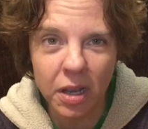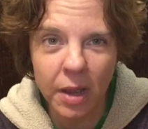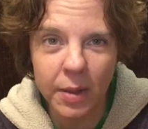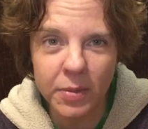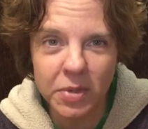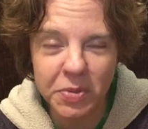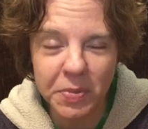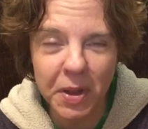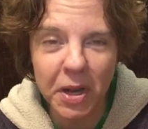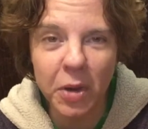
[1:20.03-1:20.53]

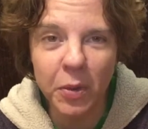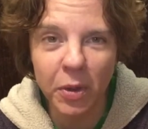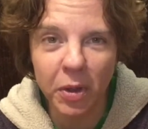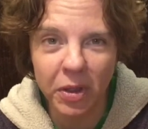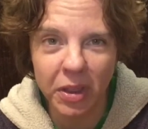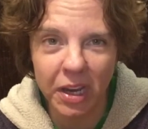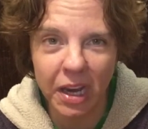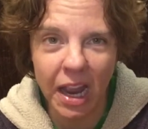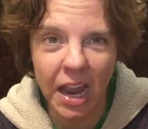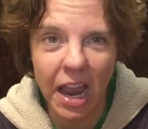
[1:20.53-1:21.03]
spinning wheel
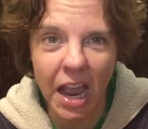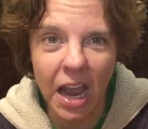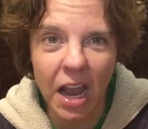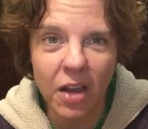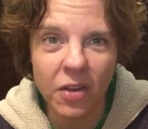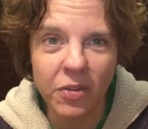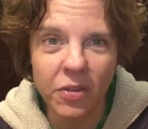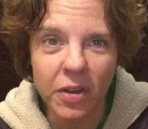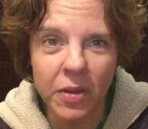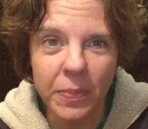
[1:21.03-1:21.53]
that I
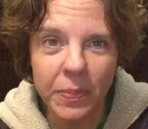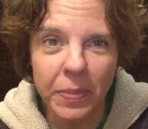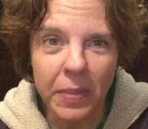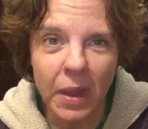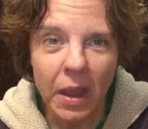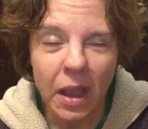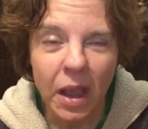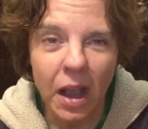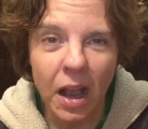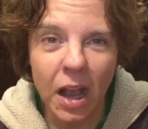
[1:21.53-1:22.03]
have.
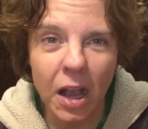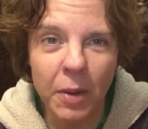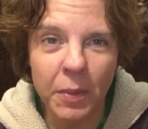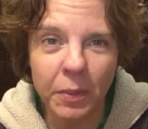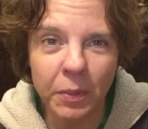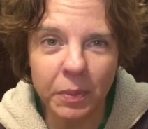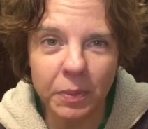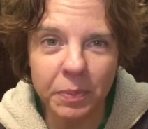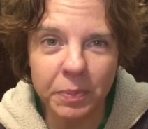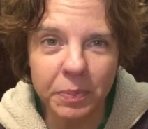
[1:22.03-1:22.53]

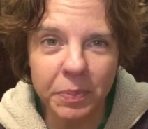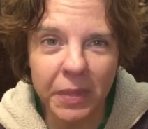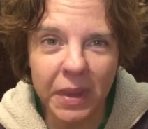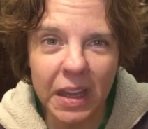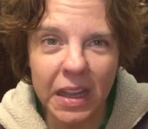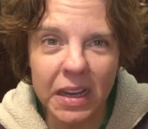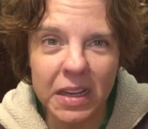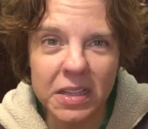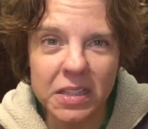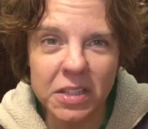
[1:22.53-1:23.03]

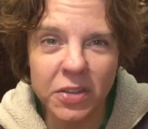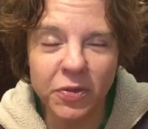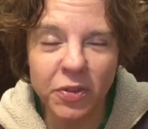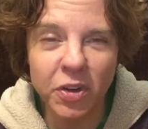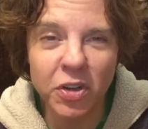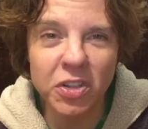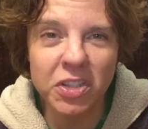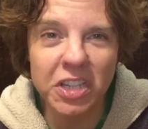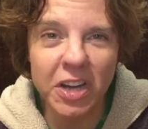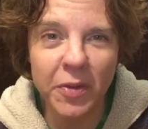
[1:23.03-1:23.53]
It is the
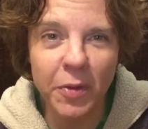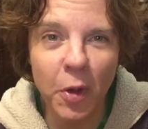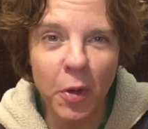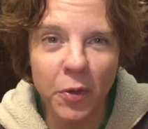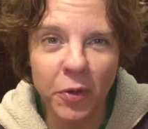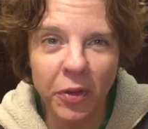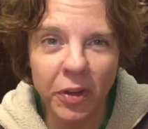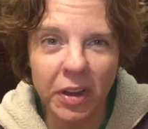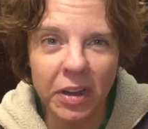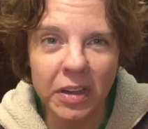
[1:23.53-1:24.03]
first step,
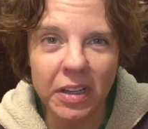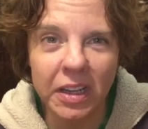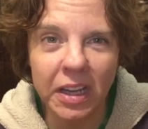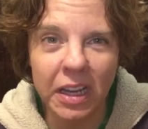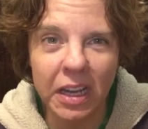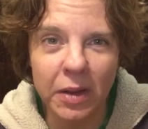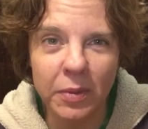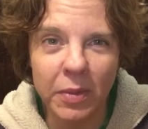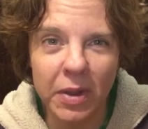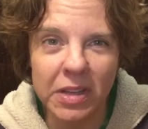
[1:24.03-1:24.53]
hopefully, into
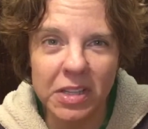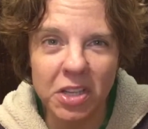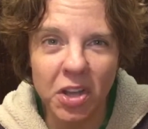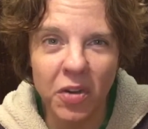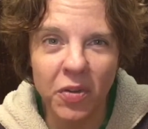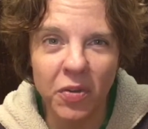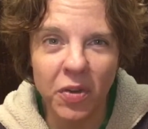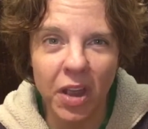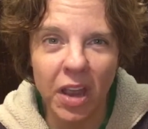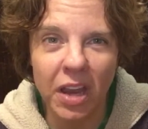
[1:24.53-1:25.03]
getting
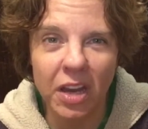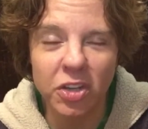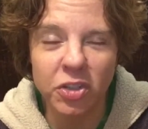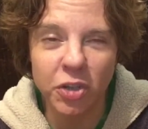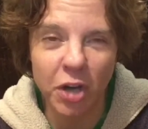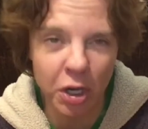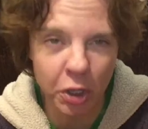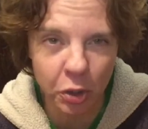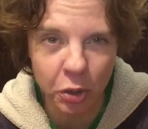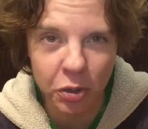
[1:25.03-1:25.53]
myself a
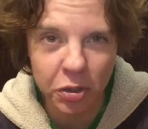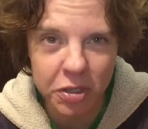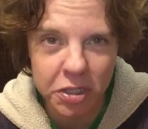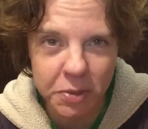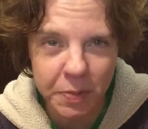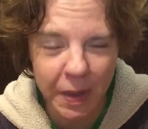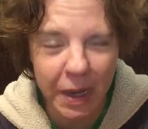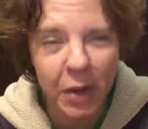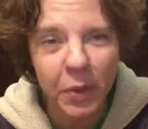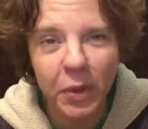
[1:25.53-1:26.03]
treadle
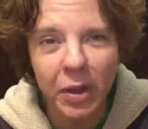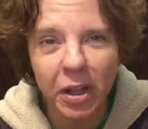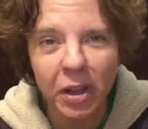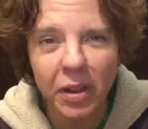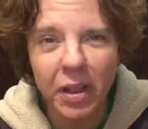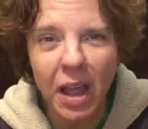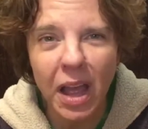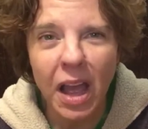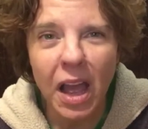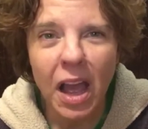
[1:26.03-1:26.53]
spinning
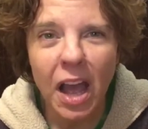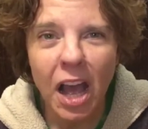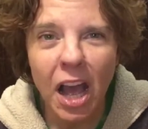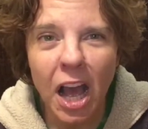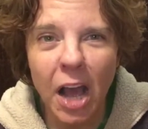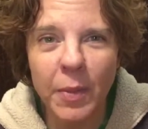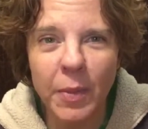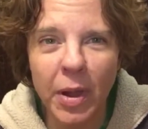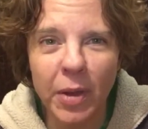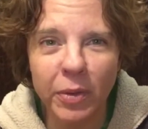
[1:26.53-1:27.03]
wheel.
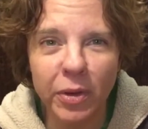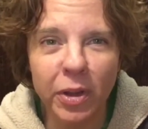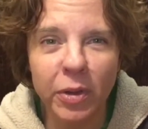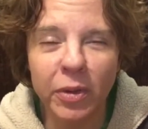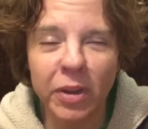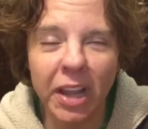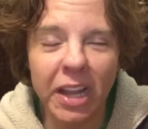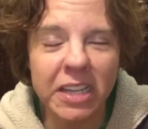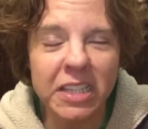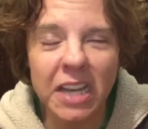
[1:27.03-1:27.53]
I really
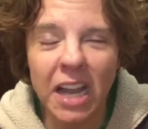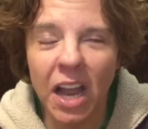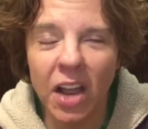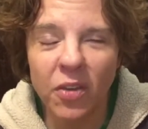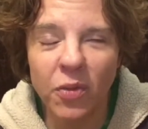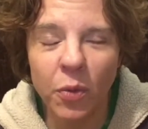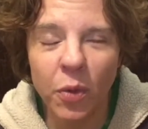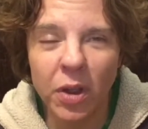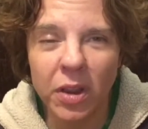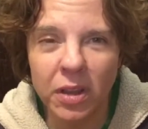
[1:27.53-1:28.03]
would like to
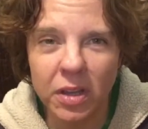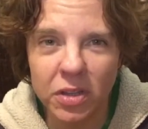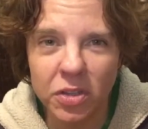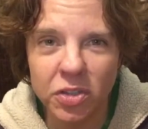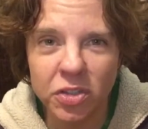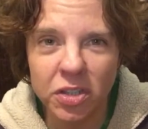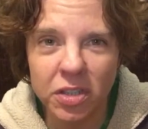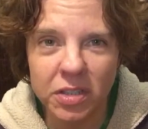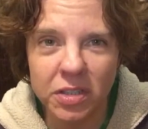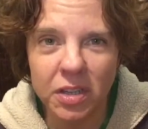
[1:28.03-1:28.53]
have one that's
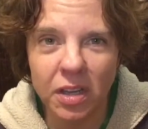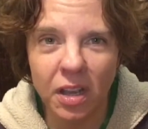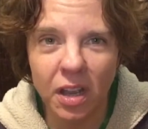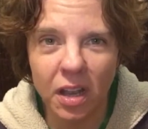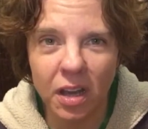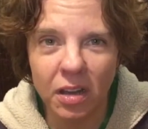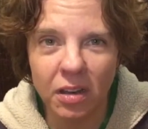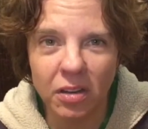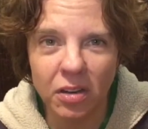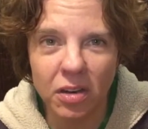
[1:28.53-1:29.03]
just
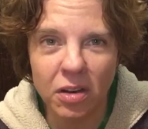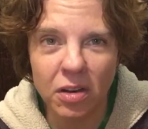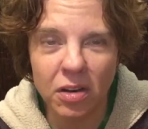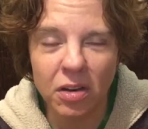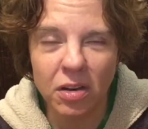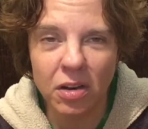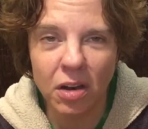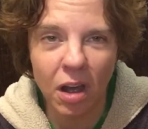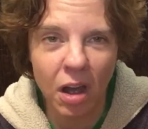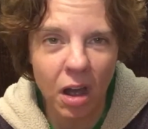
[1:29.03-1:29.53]
a
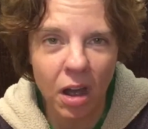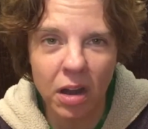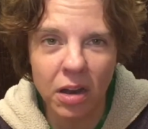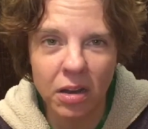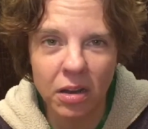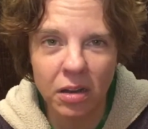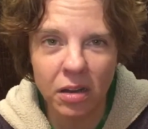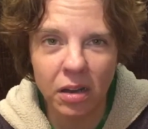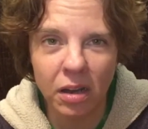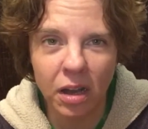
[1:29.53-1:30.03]

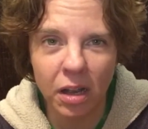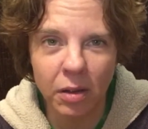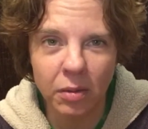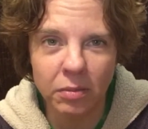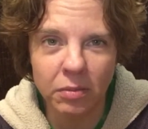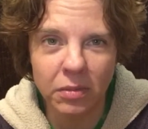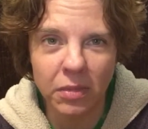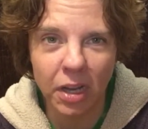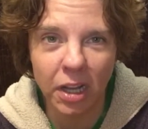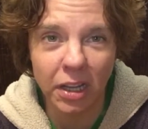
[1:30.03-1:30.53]

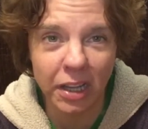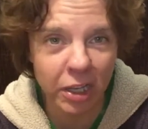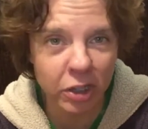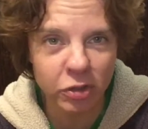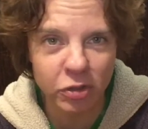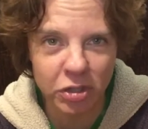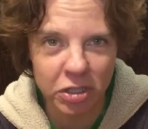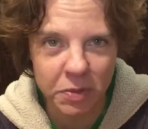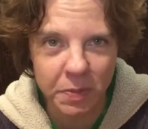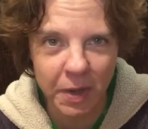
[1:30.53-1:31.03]

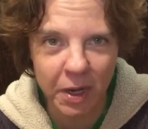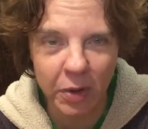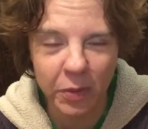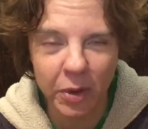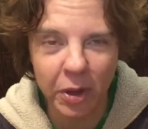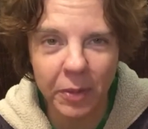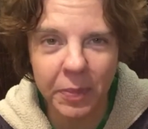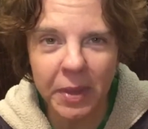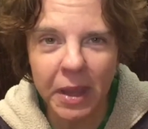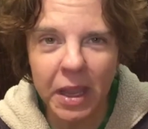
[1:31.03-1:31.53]
non-electric spinning
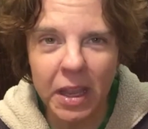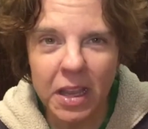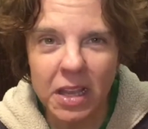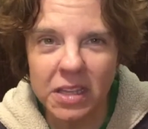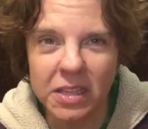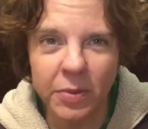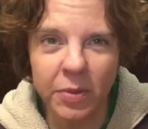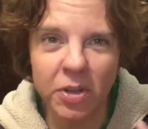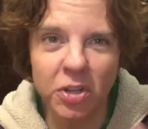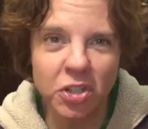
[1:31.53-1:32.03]
wheel.
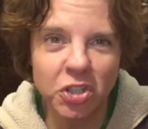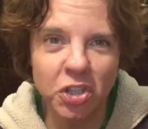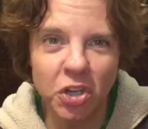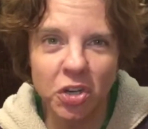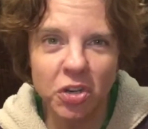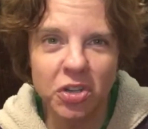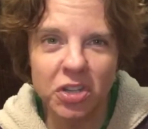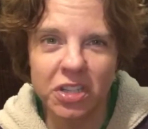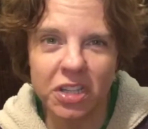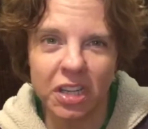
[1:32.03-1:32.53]
So I'm going to show
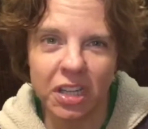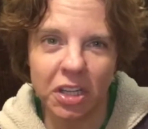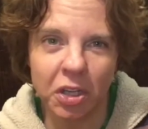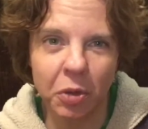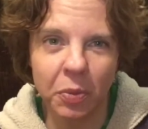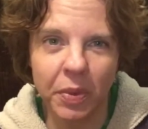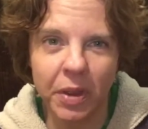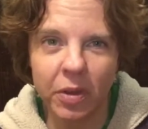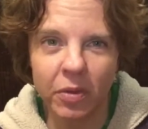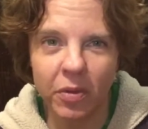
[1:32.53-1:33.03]
you just a
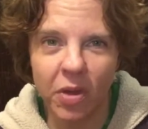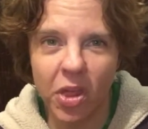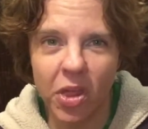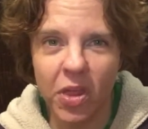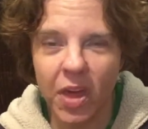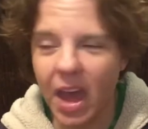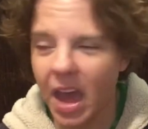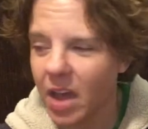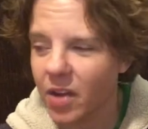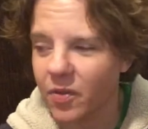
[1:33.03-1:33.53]
little bit
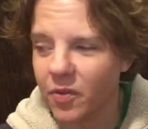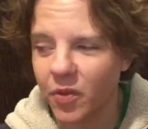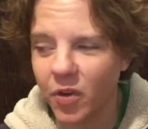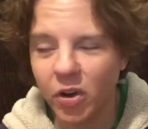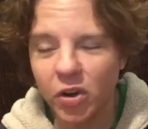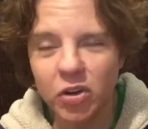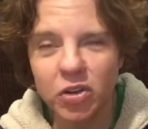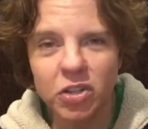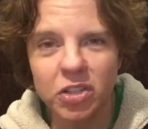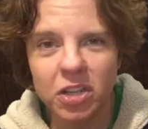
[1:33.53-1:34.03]
with that
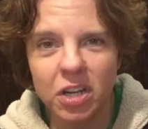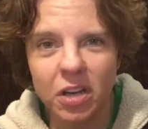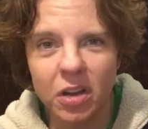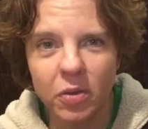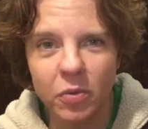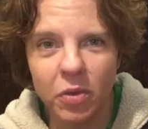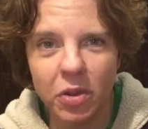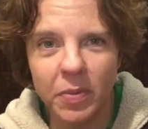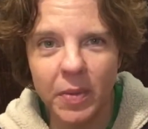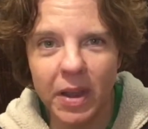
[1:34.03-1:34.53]
first,
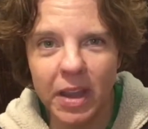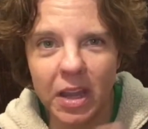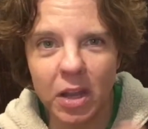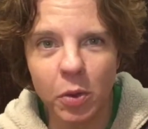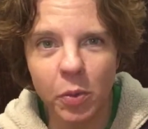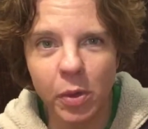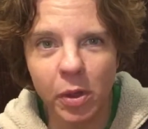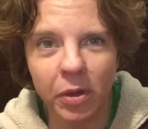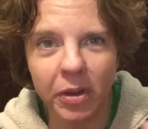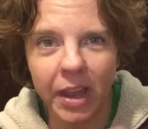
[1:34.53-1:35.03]
with my
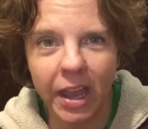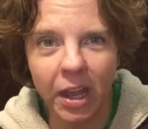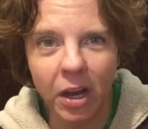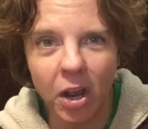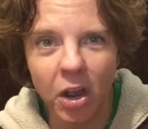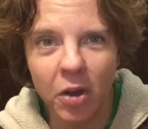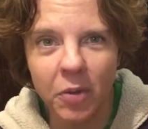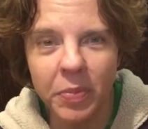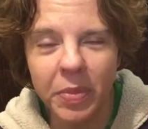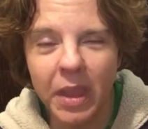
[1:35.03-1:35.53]
Eel Wheel
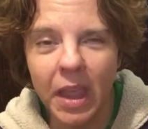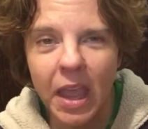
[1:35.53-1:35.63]
Nano,